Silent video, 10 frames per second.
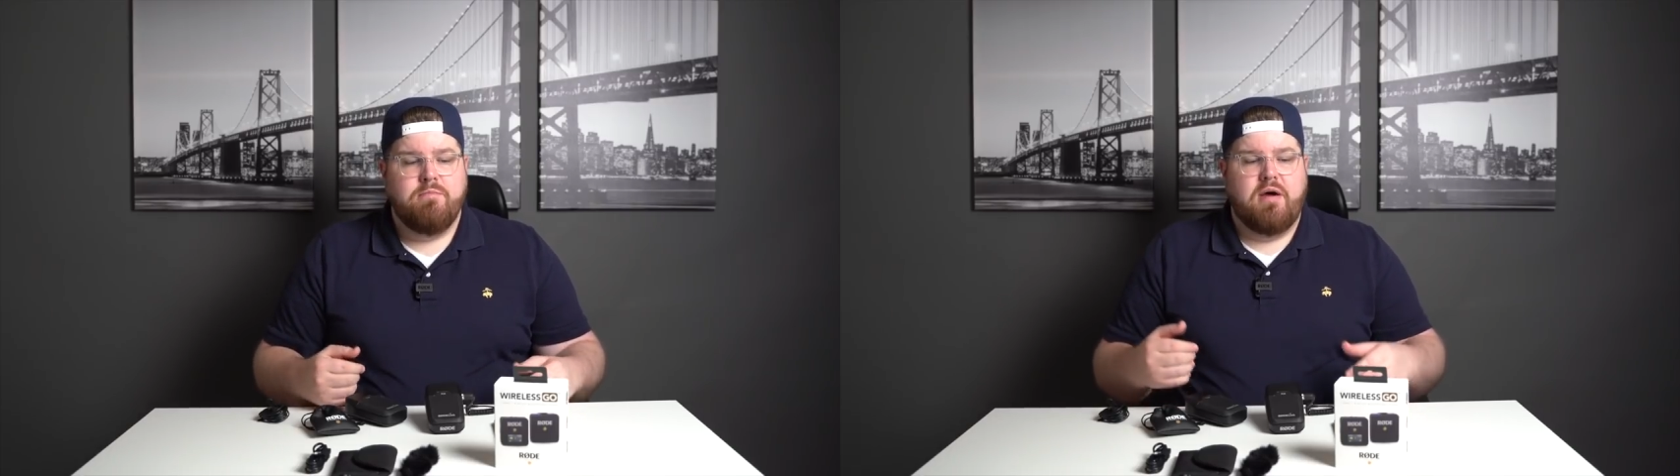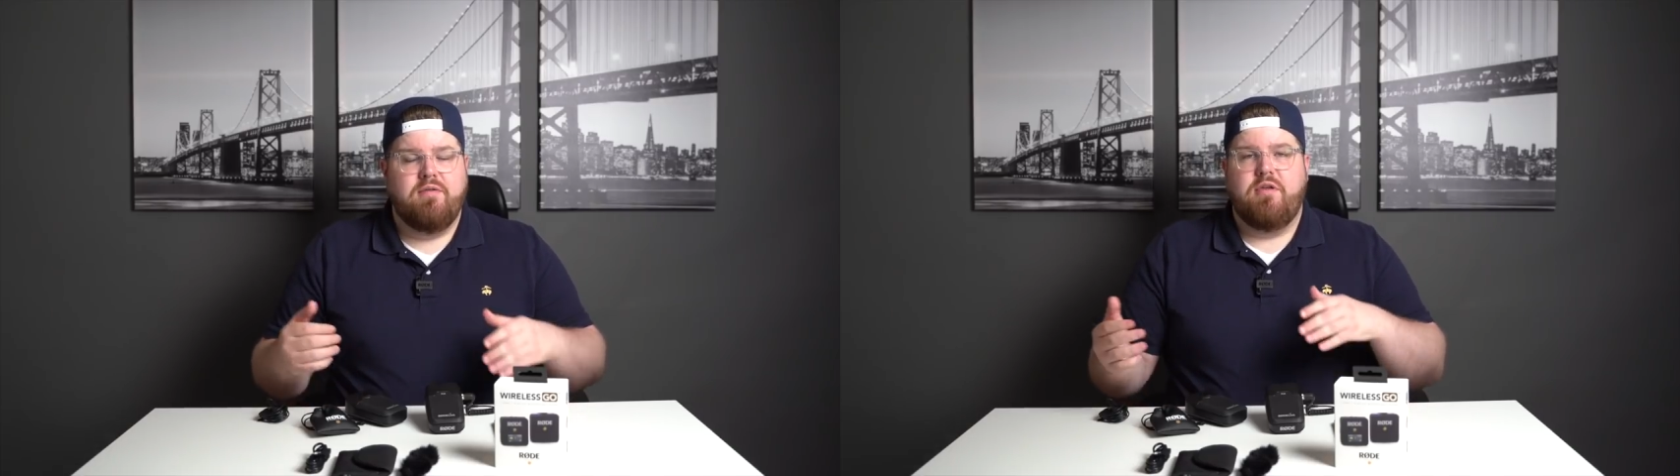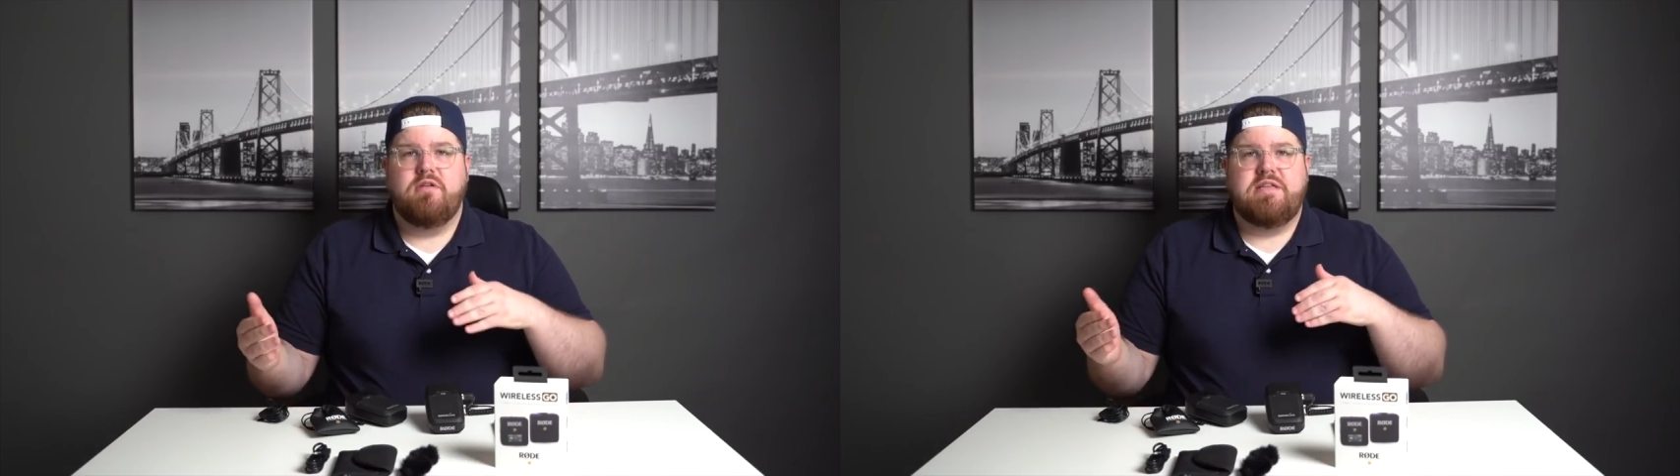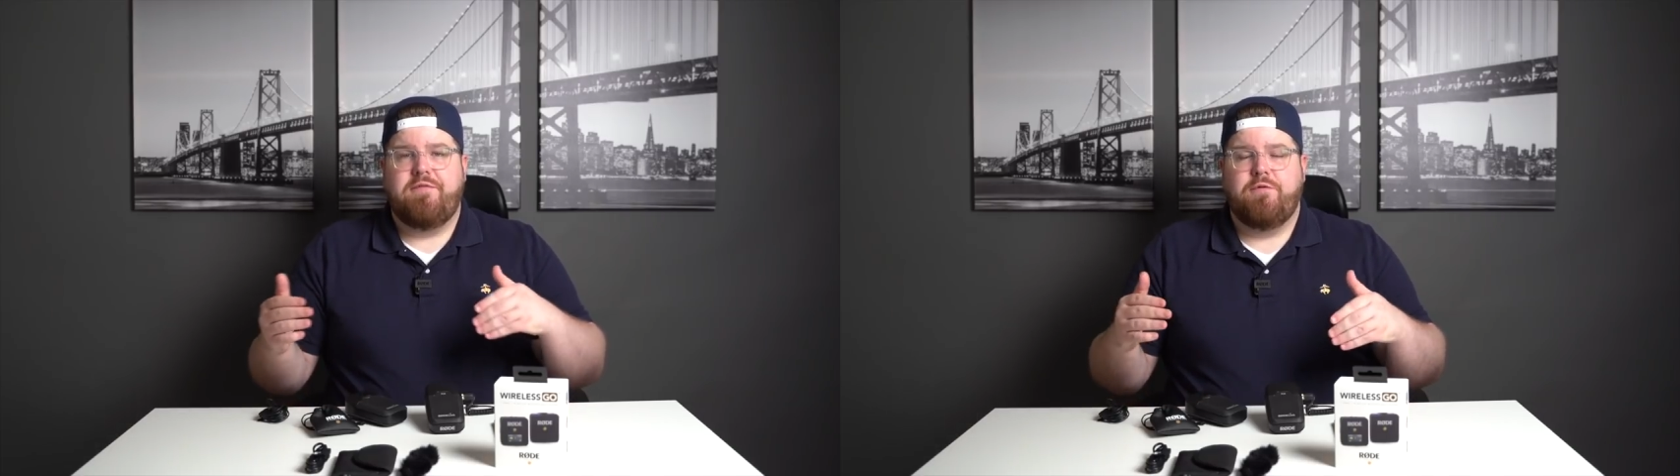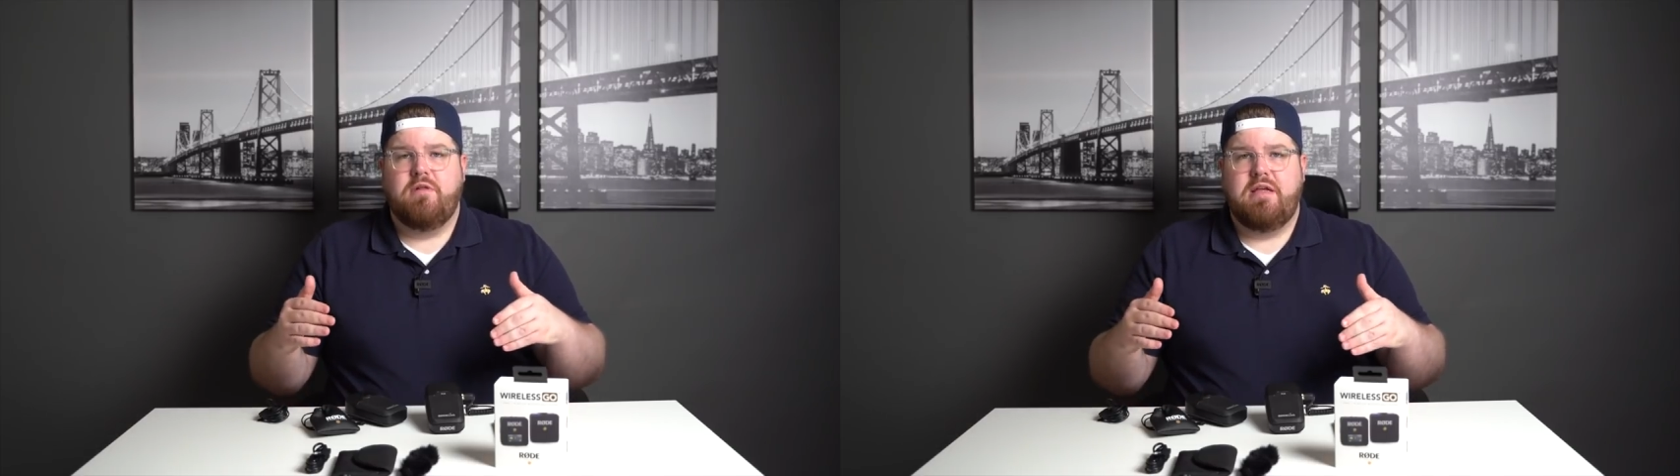But they're
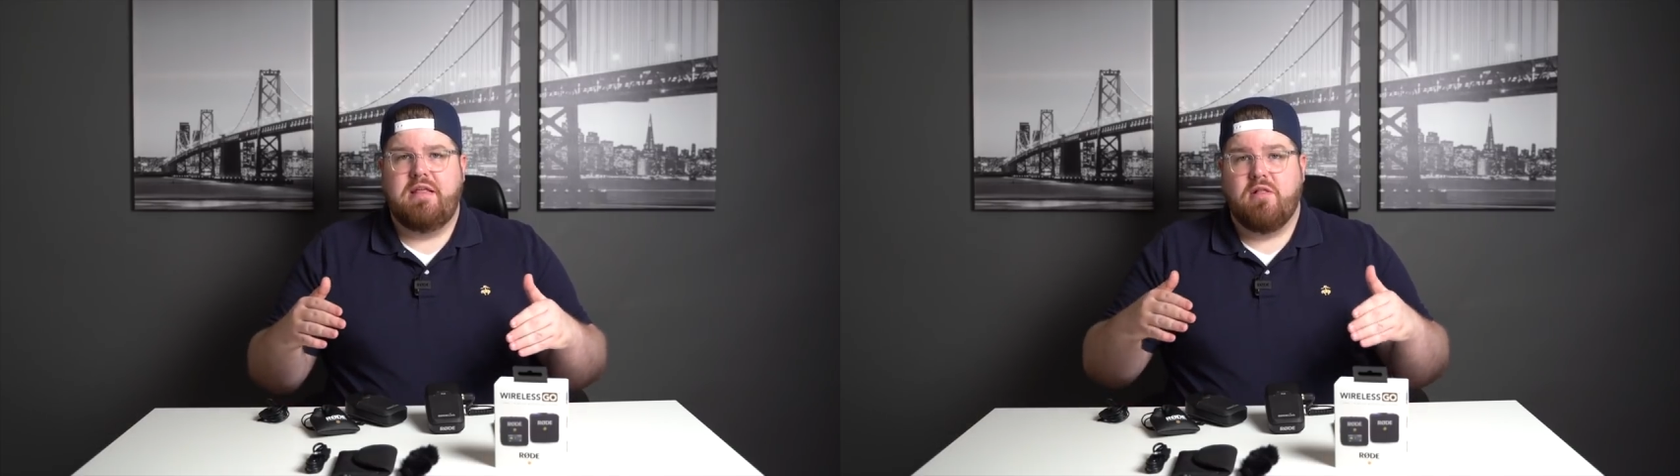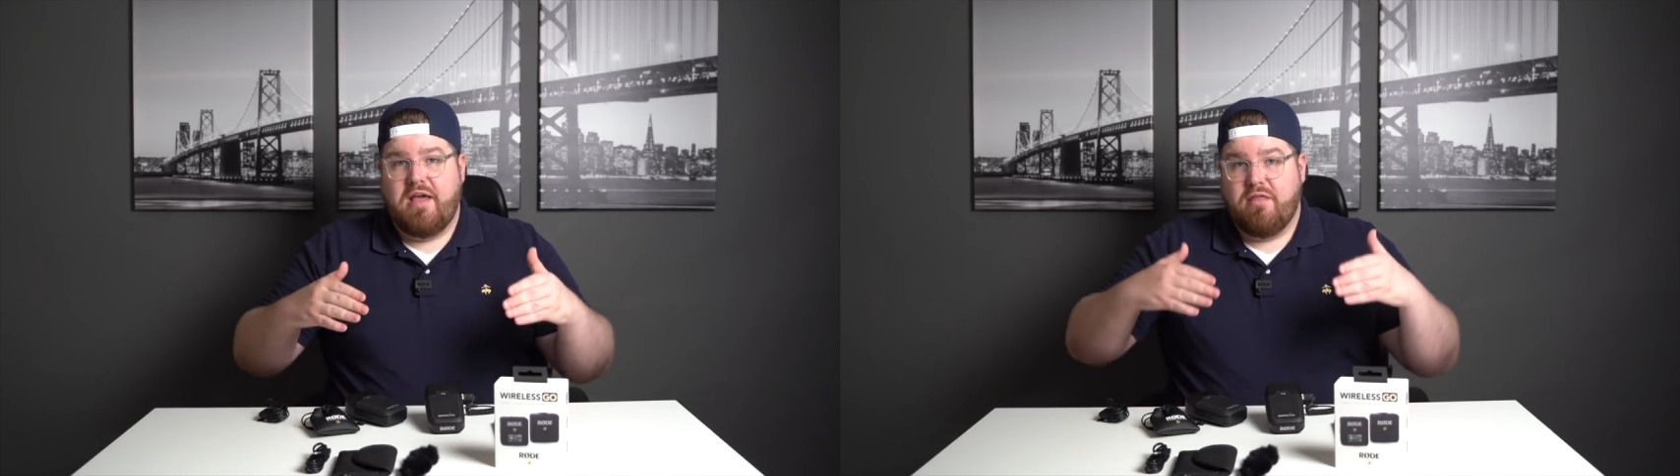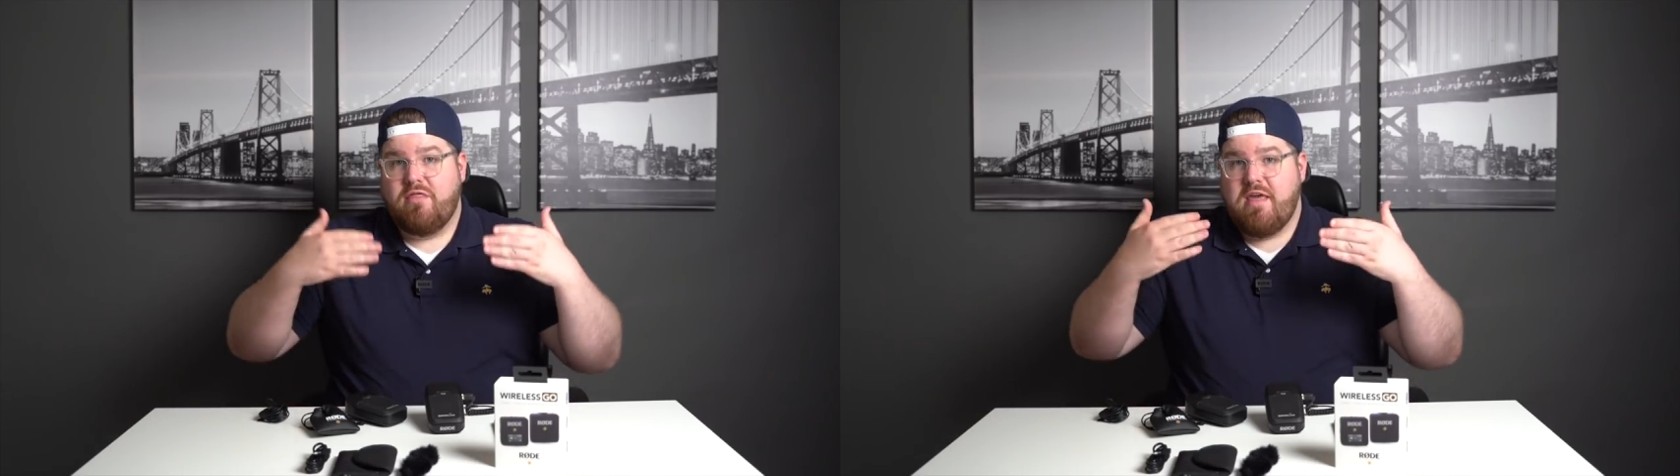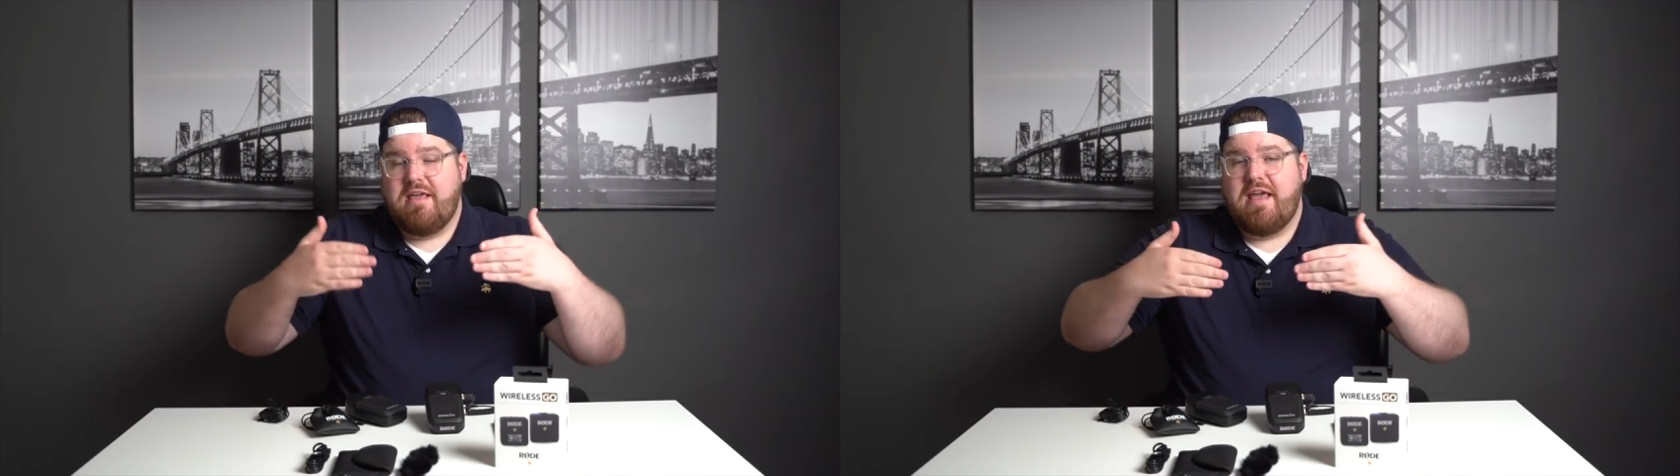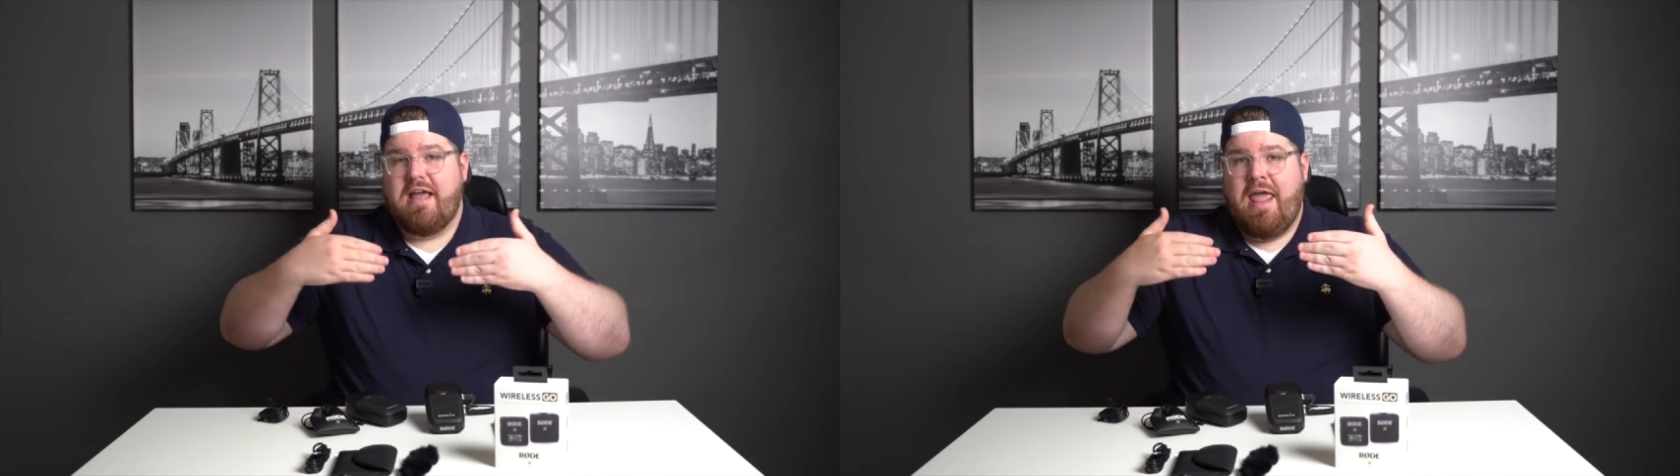definitely like thinking